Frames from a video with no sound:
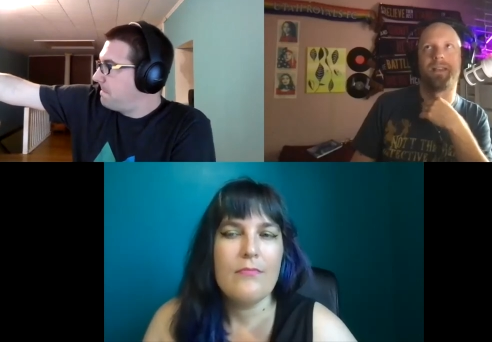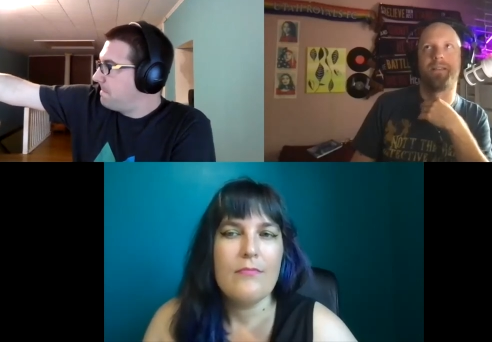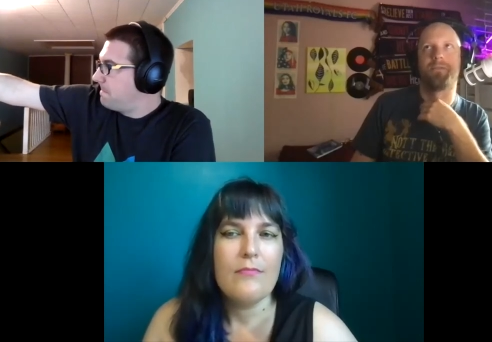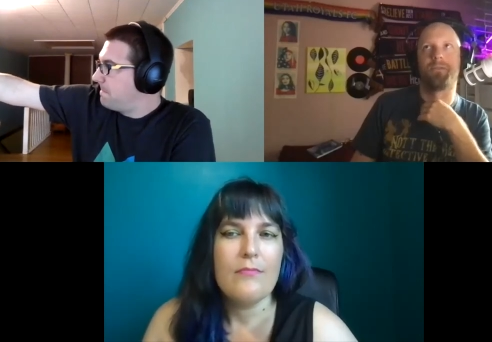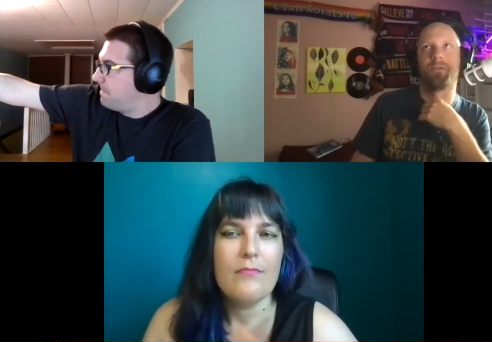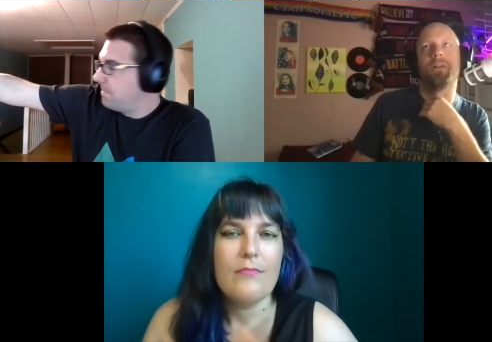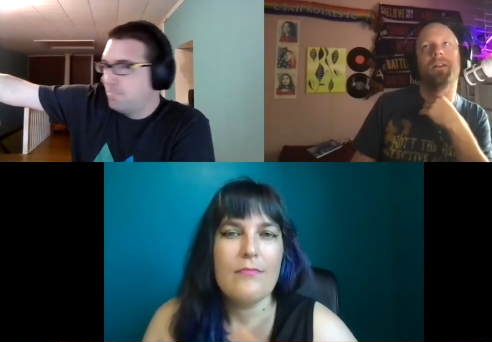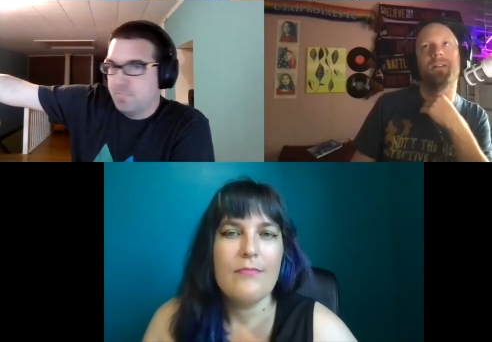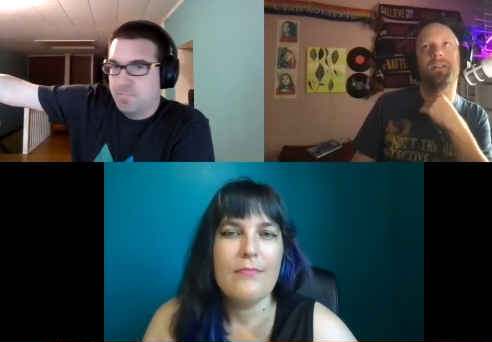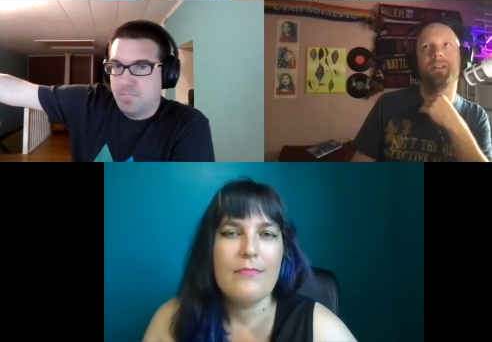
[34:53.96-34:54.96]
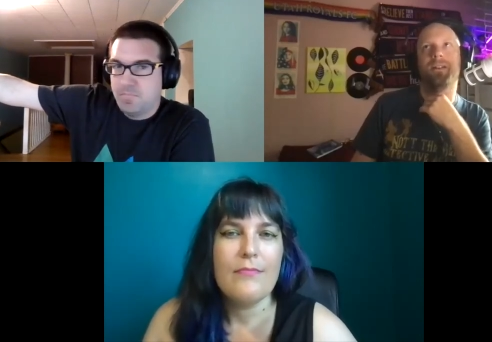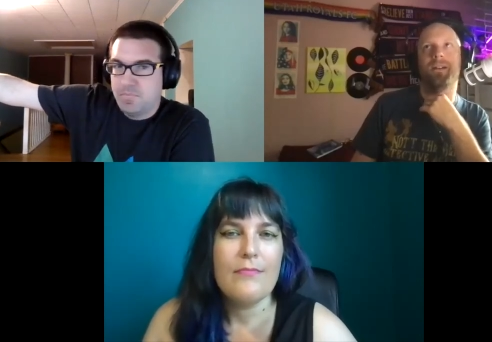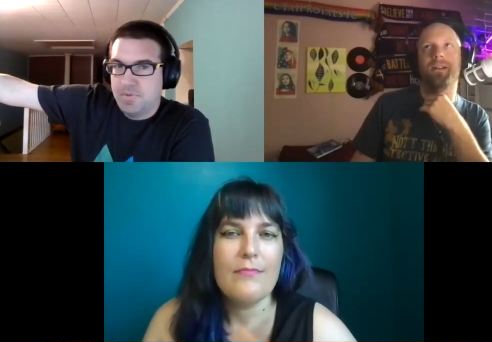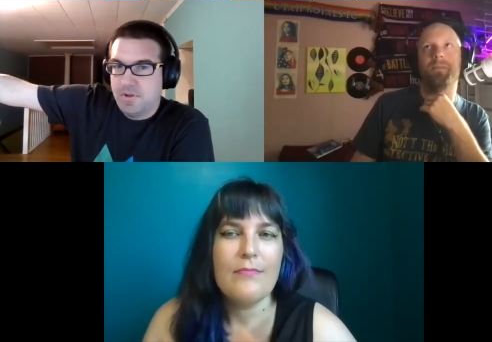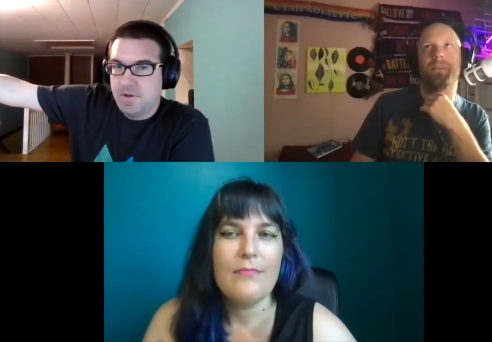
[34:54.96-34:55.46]
Speaker 1: gave her
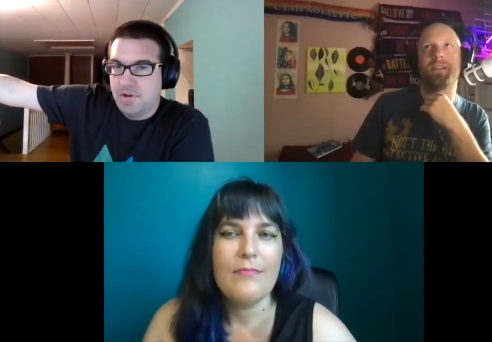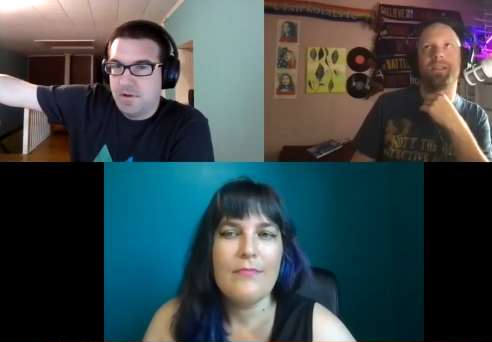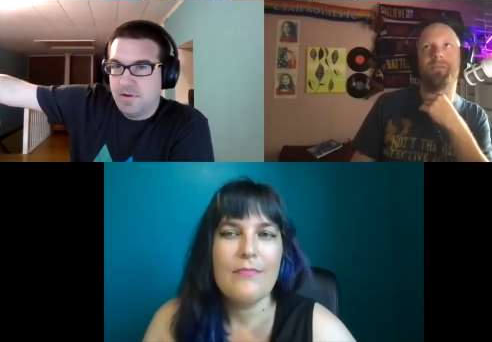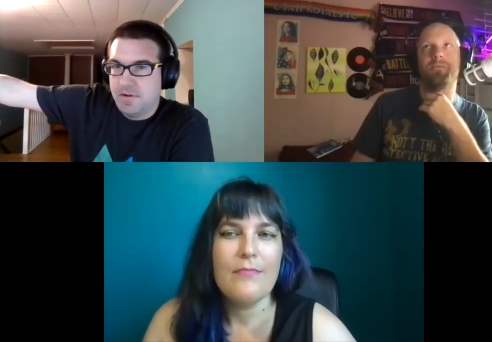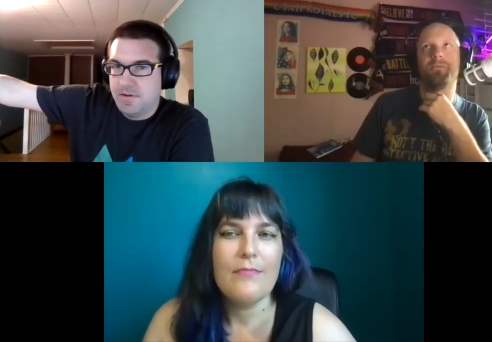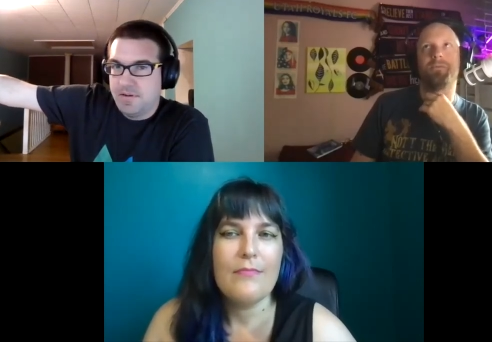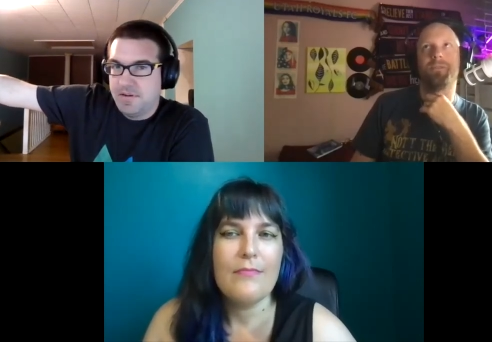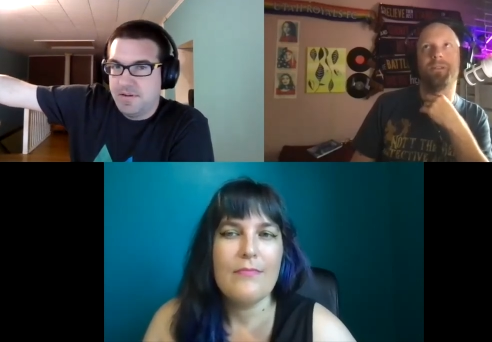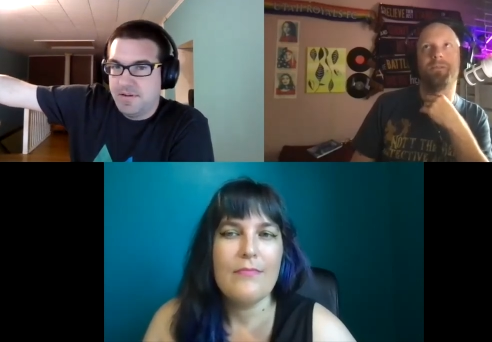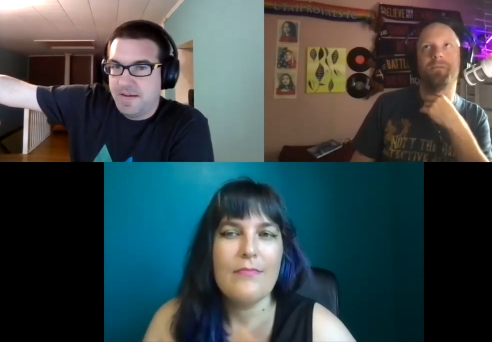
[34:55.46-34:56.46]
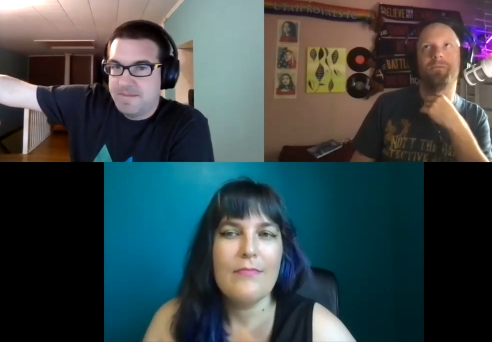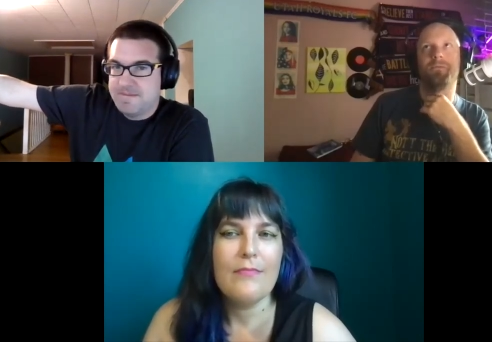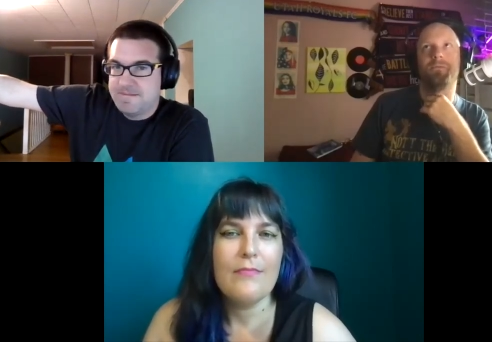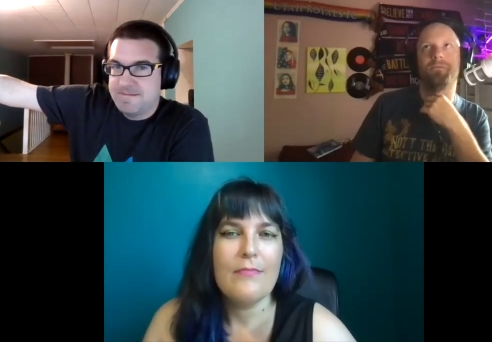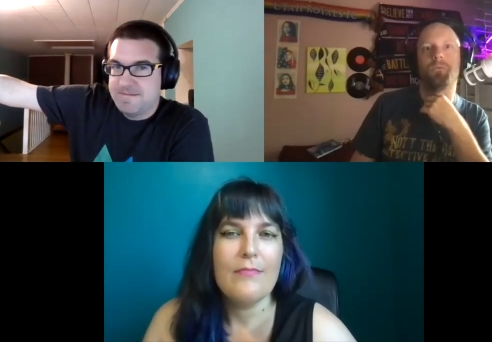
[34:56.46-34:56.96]
um, a sense of of
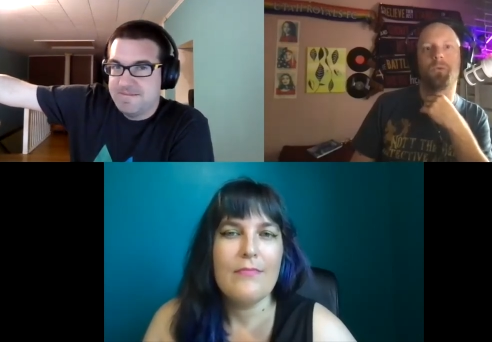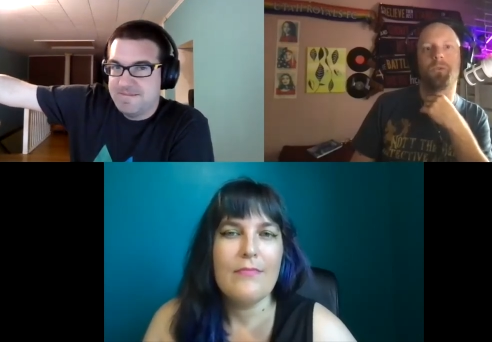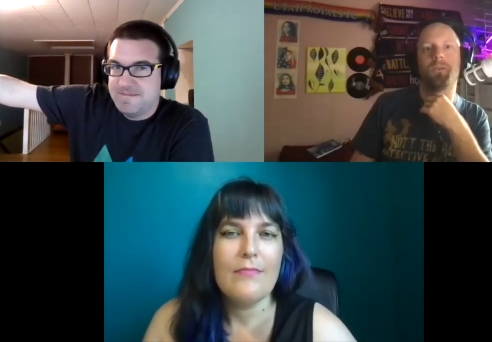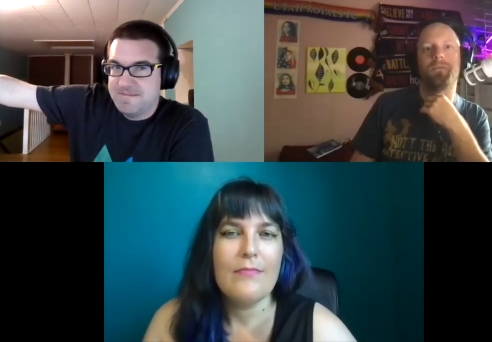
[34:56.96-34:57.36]
worth